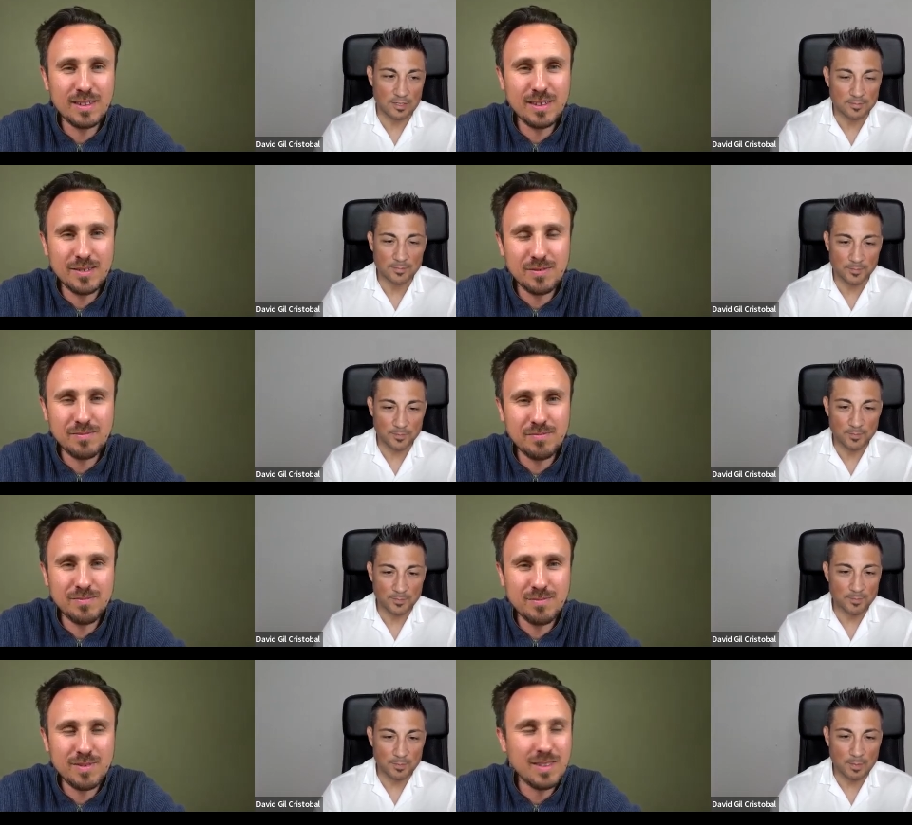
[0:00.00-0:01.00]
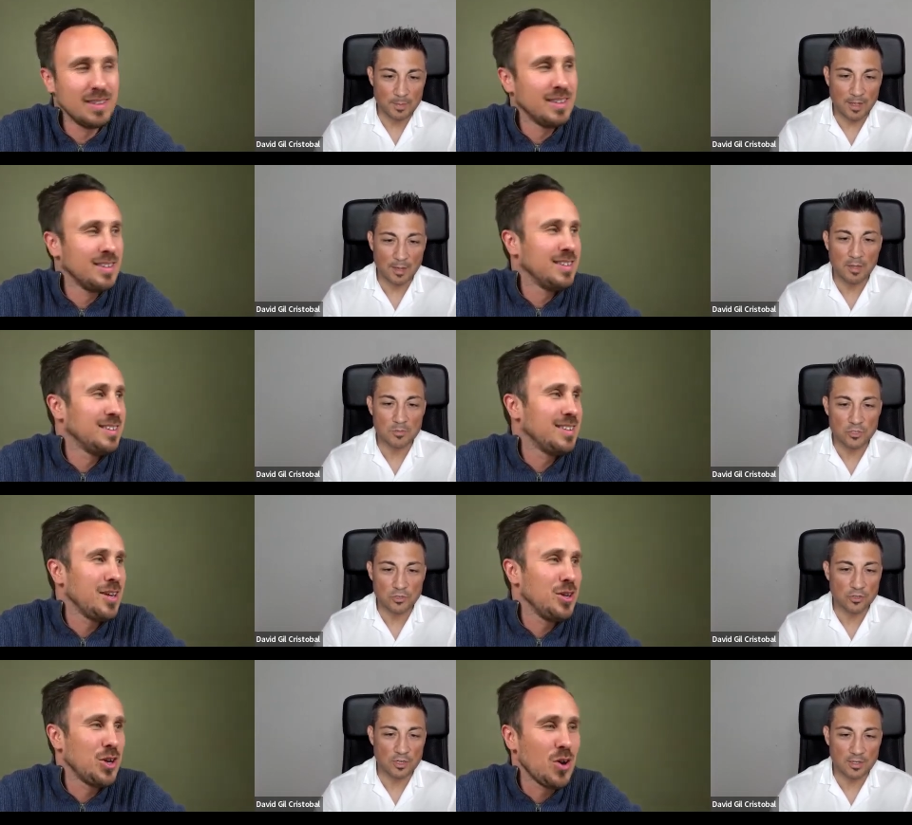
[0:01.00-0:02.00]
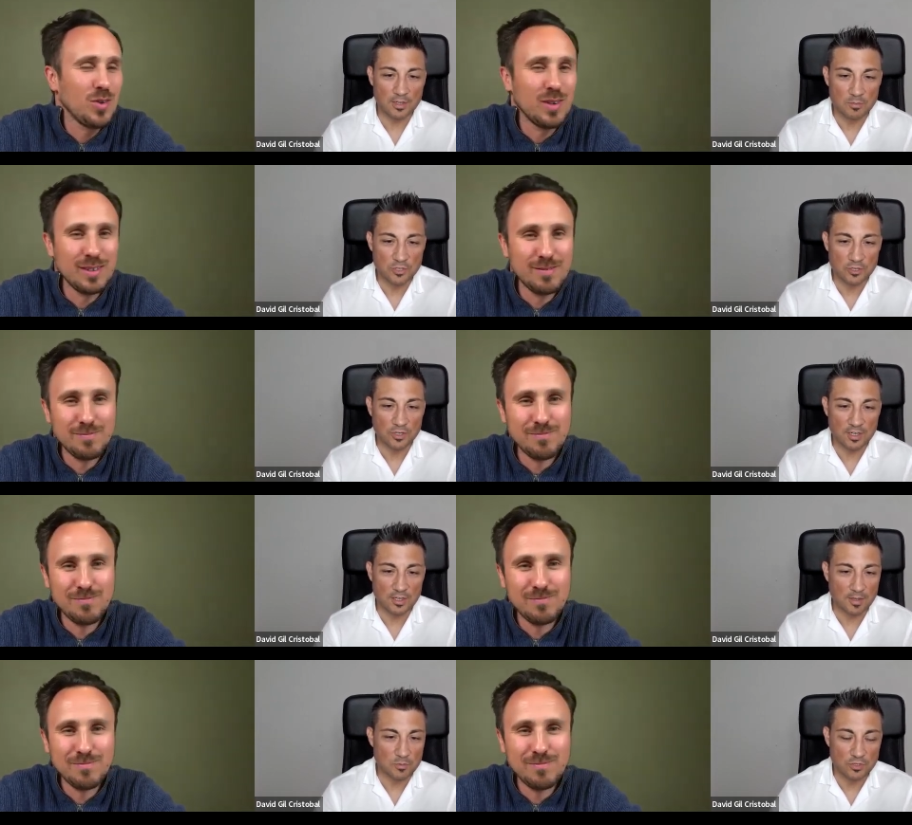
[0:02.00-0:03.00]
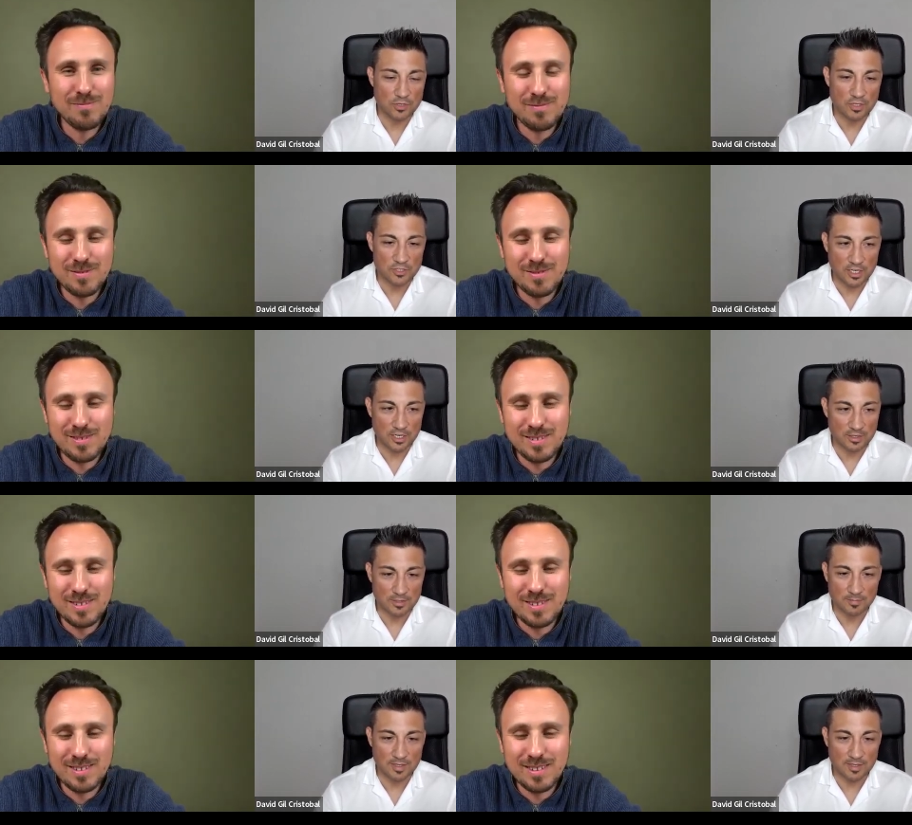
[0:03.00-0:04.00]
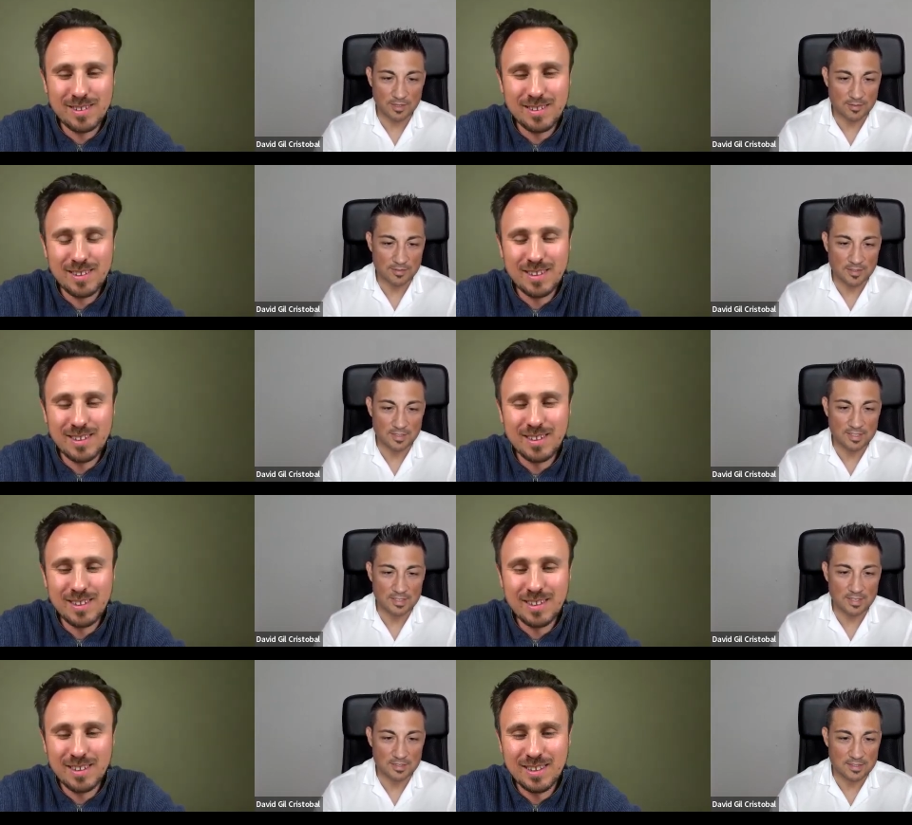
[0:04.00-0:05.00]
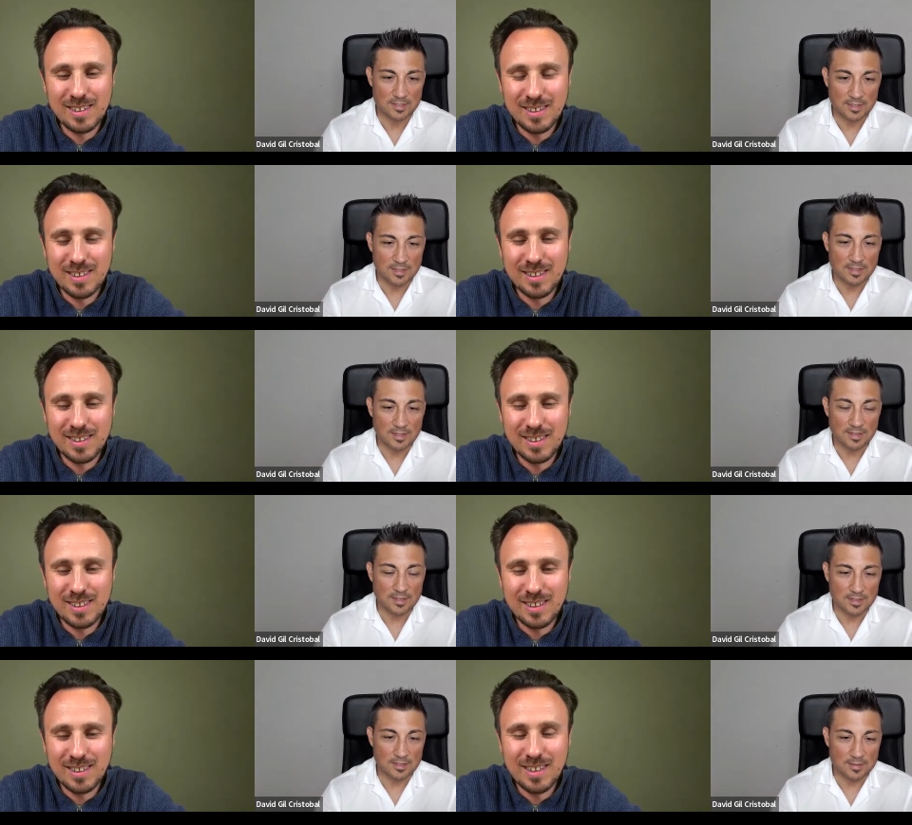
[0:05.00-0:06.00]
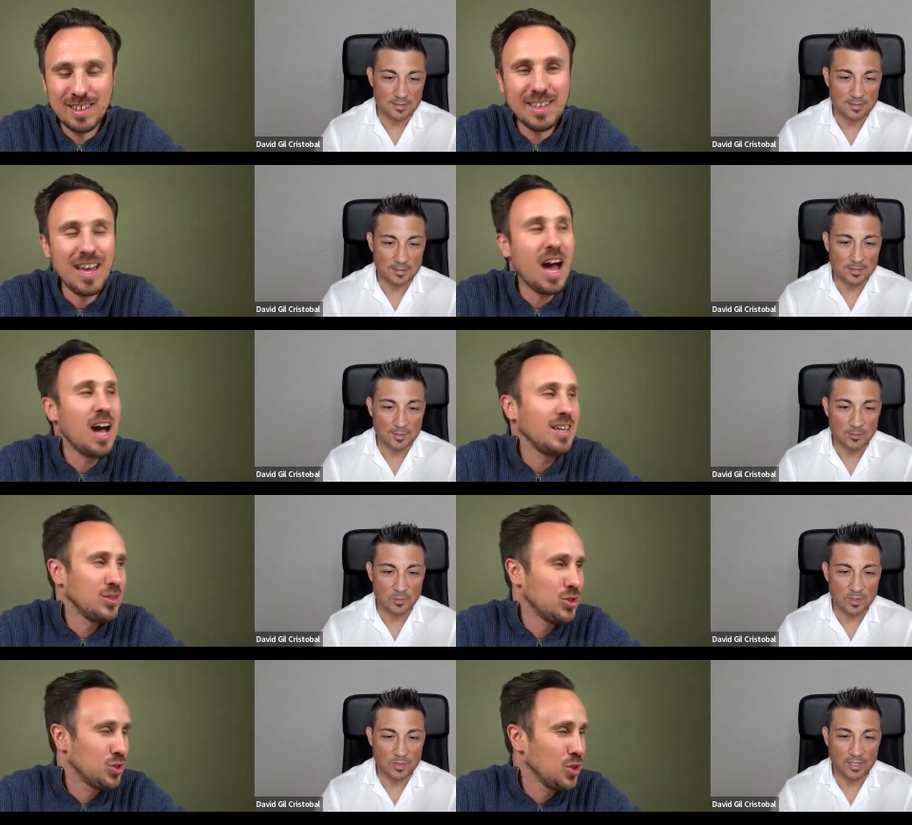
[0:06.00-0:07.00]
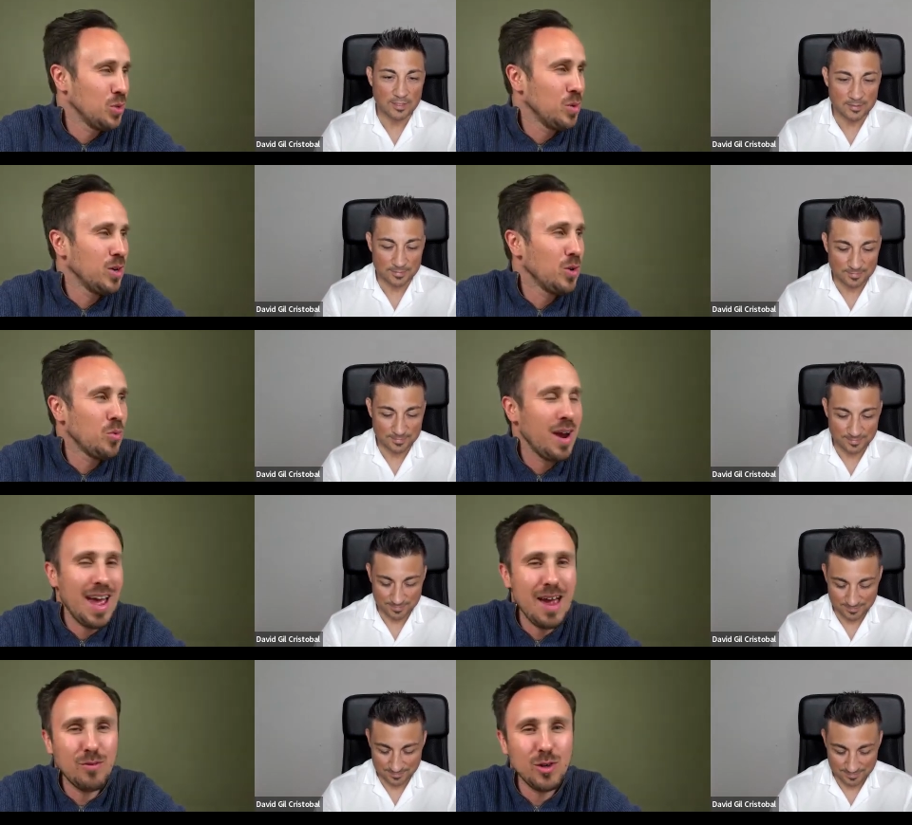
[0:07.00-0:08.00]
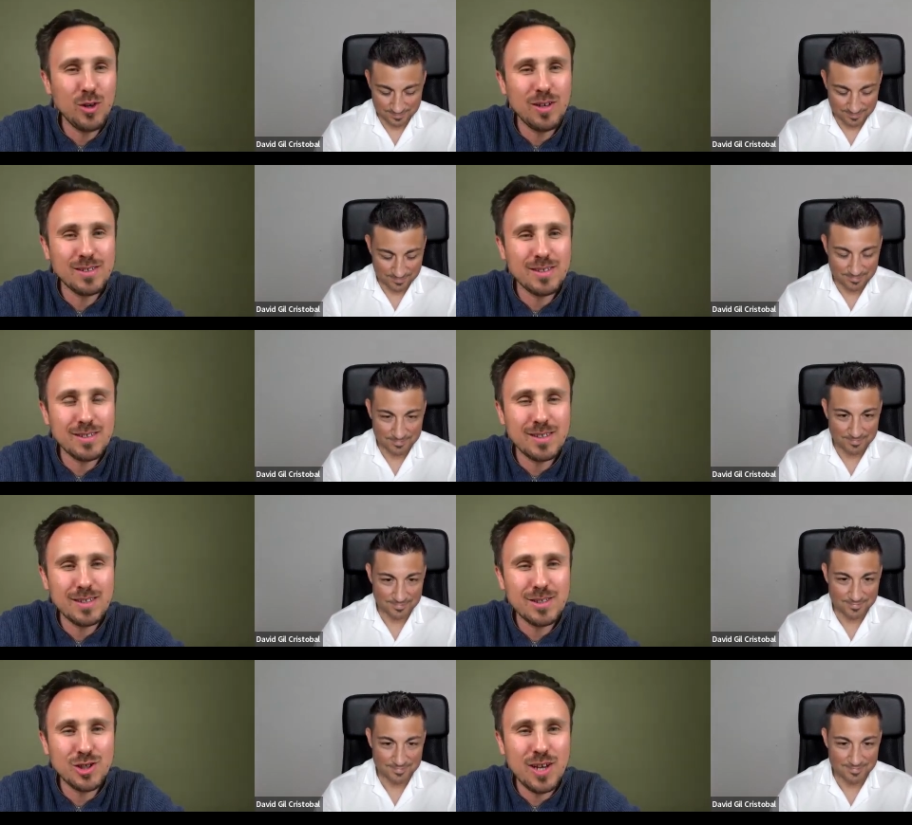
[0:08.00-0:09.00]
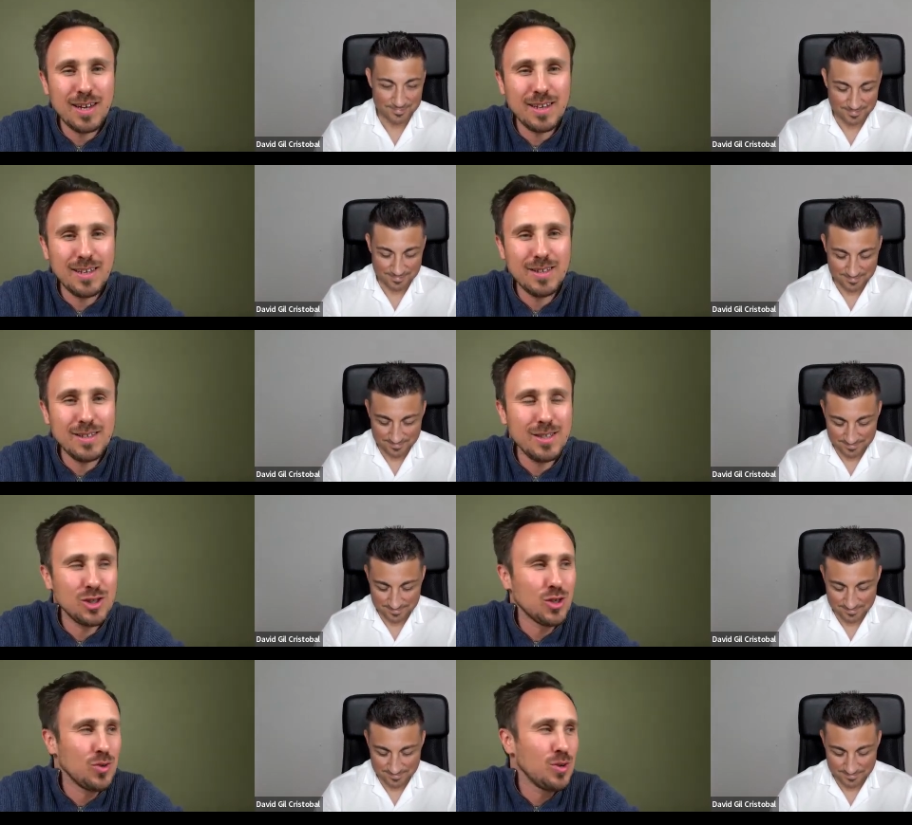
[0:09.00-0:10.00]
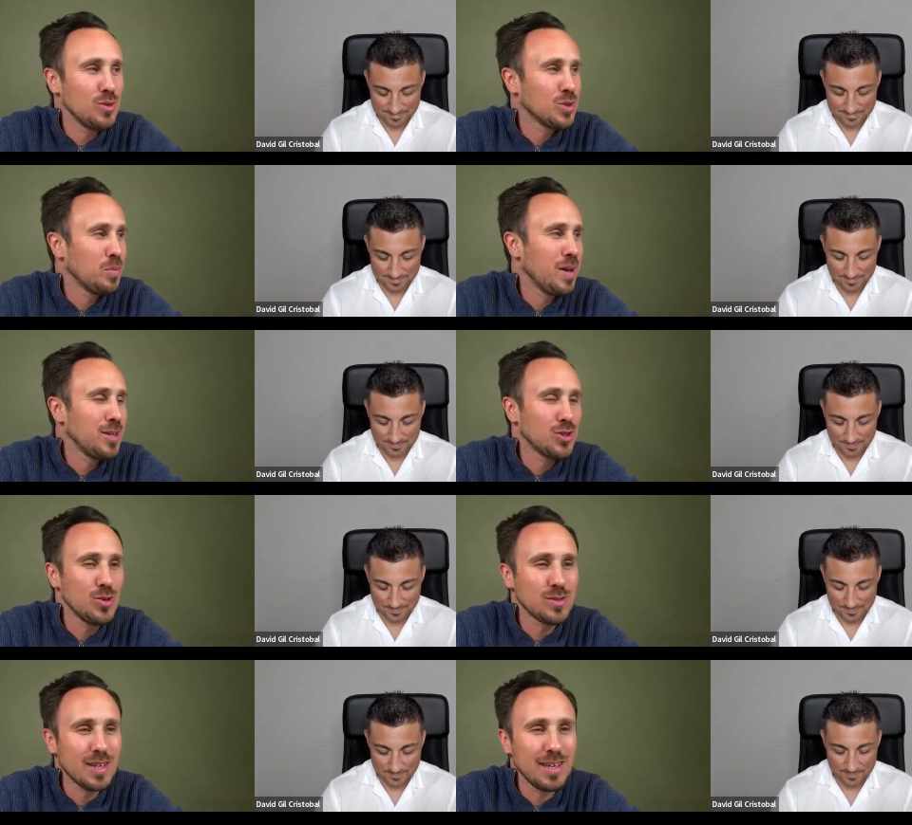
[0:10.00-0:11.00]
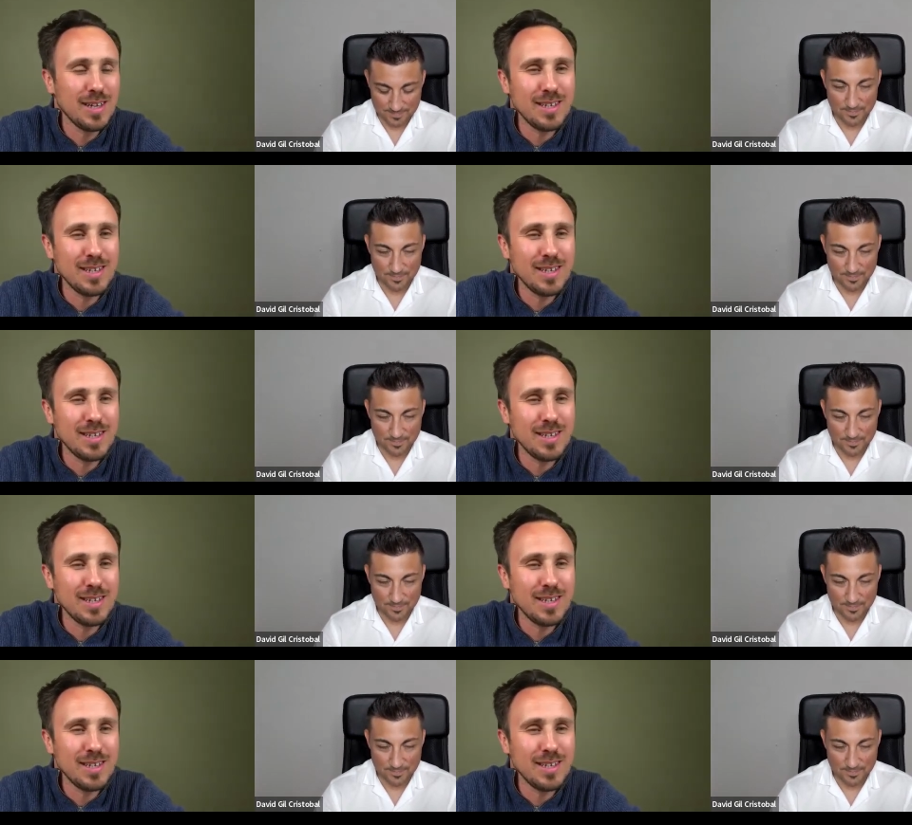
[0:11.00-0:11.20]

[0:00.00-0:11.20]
Speaker 1: there. I'm, I'm sure you're gonna, I'm sure you're gonna, I'm sure you're gonna share uh, the details
Speaker 2: uh, I certainly will. Wherever you're listening to this, check in the show notes or the page notes, and